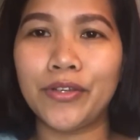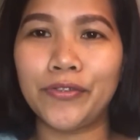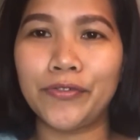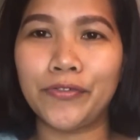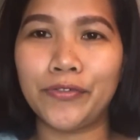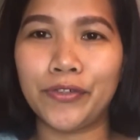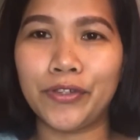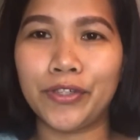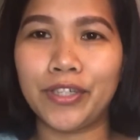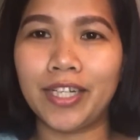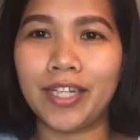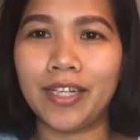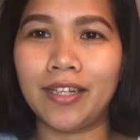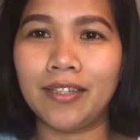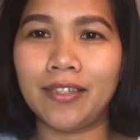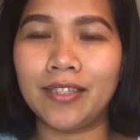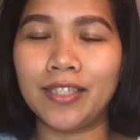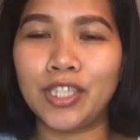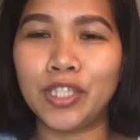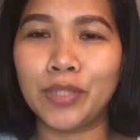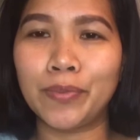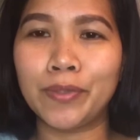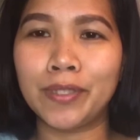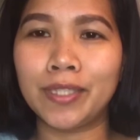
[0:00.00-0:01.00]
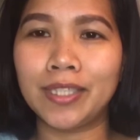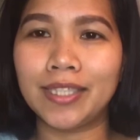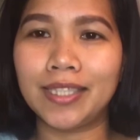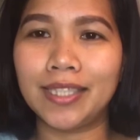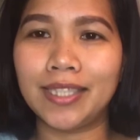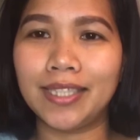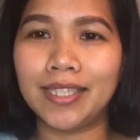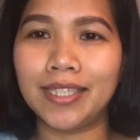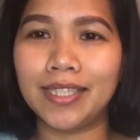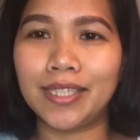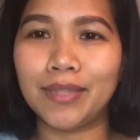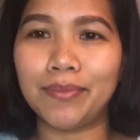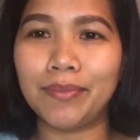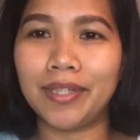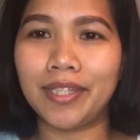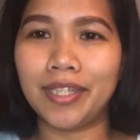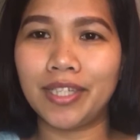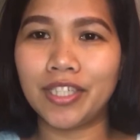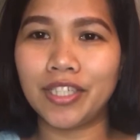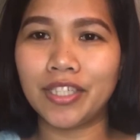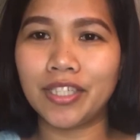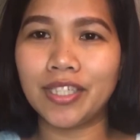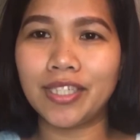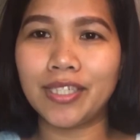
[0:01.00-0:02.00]
For eligibility
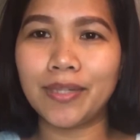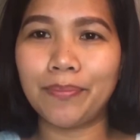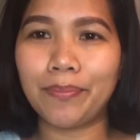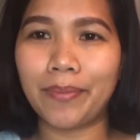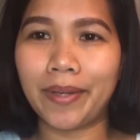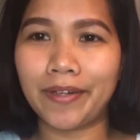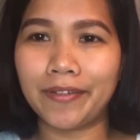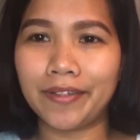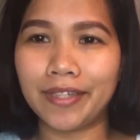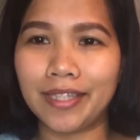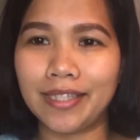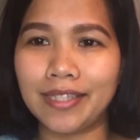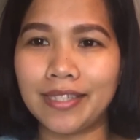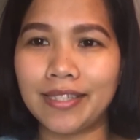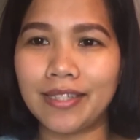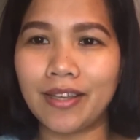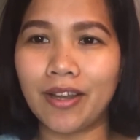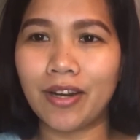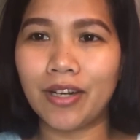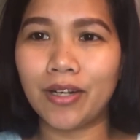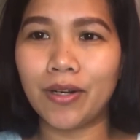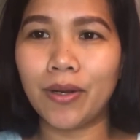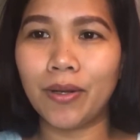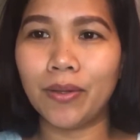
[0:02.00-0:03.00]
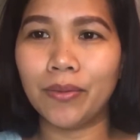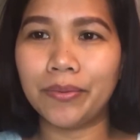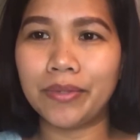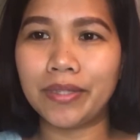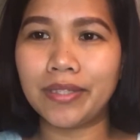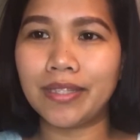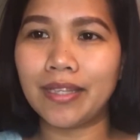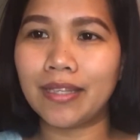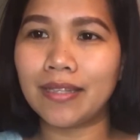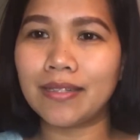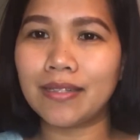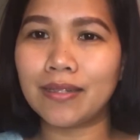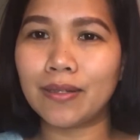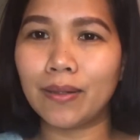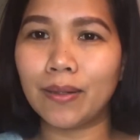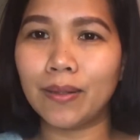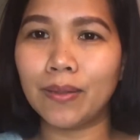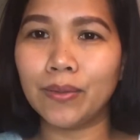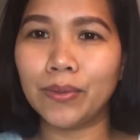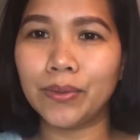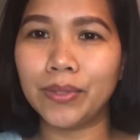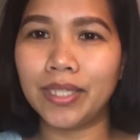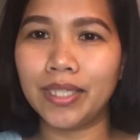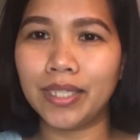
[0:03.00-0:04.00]
determination, the parents are always
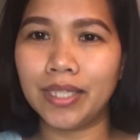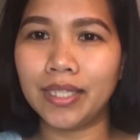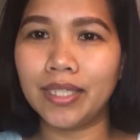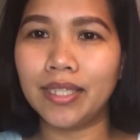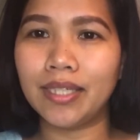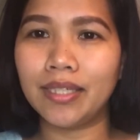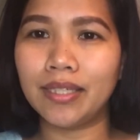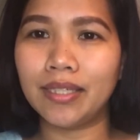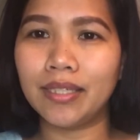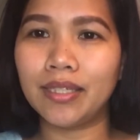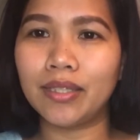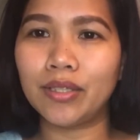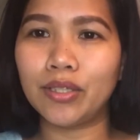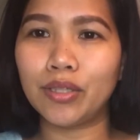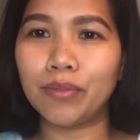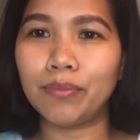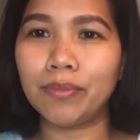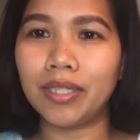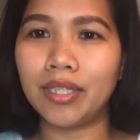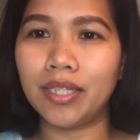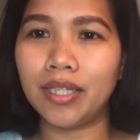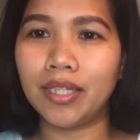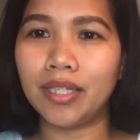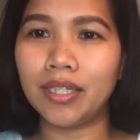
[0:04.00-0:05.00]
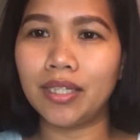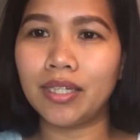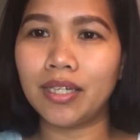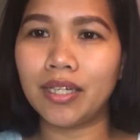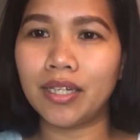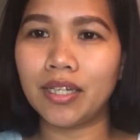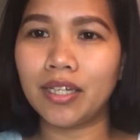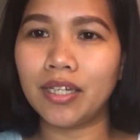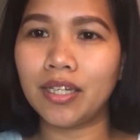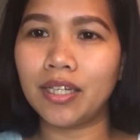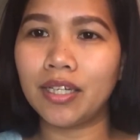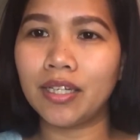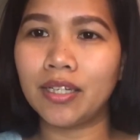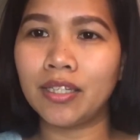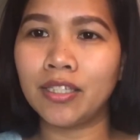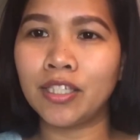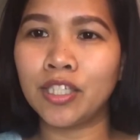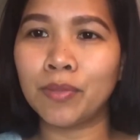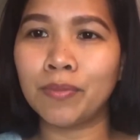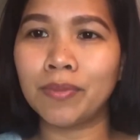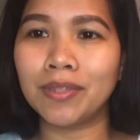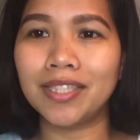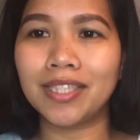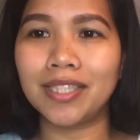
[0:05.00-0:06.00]
excluded in determining the
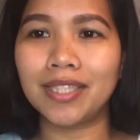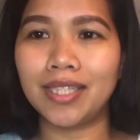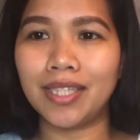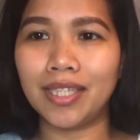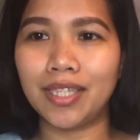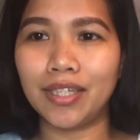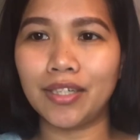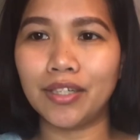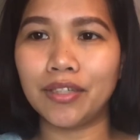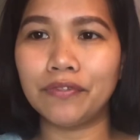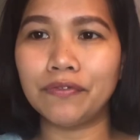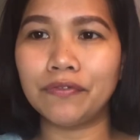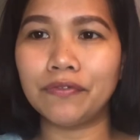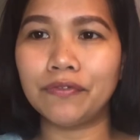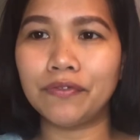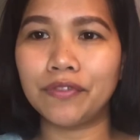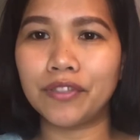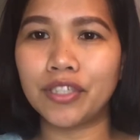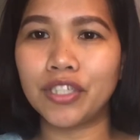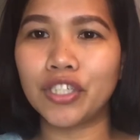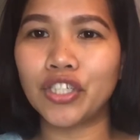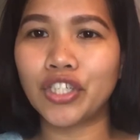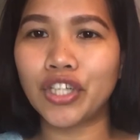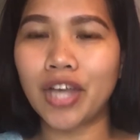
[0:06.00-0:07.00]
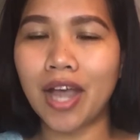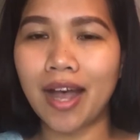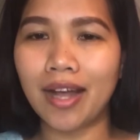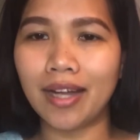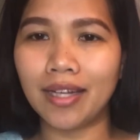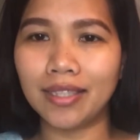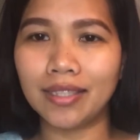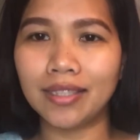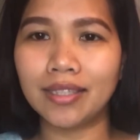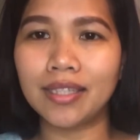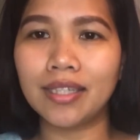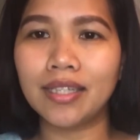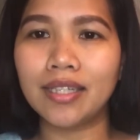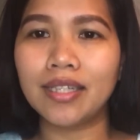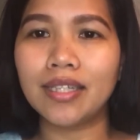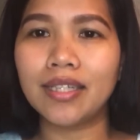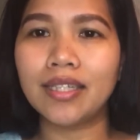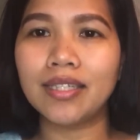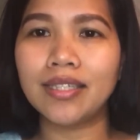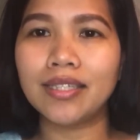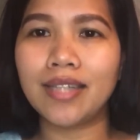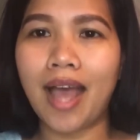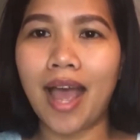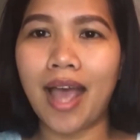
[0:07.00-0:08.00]
eligibility of their child.
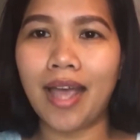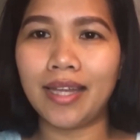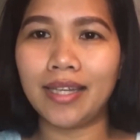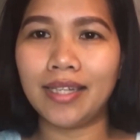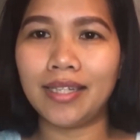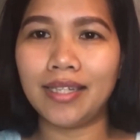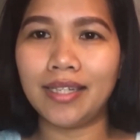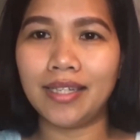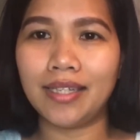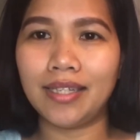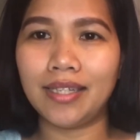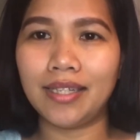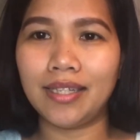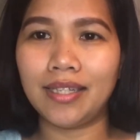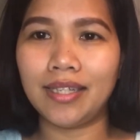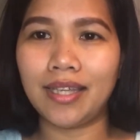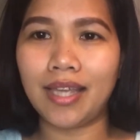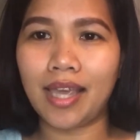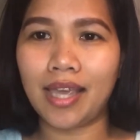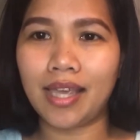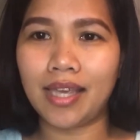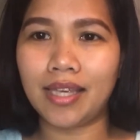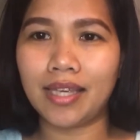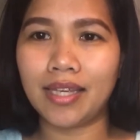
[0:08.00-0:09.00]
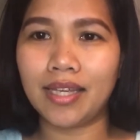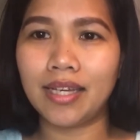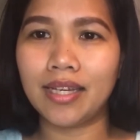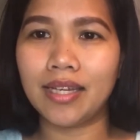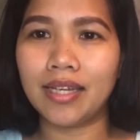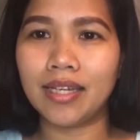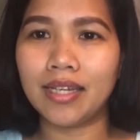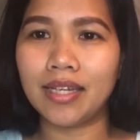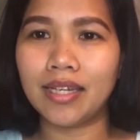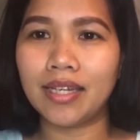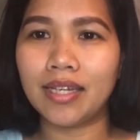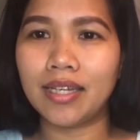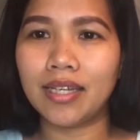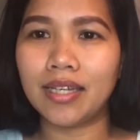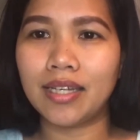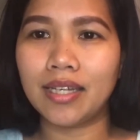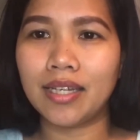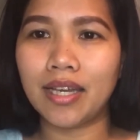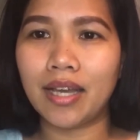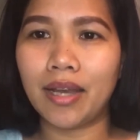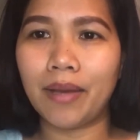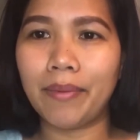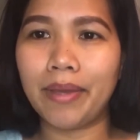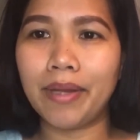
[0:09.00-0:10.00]
The IDEA
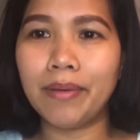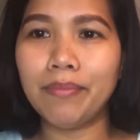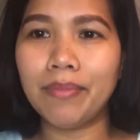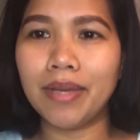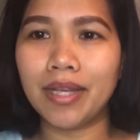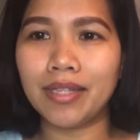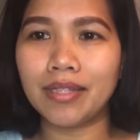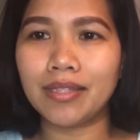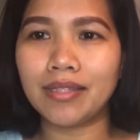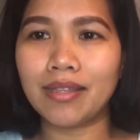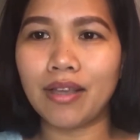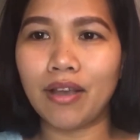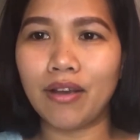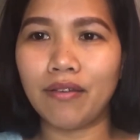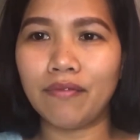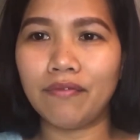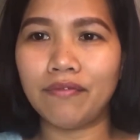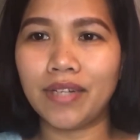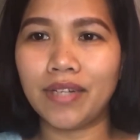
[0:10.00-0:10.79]
amendments of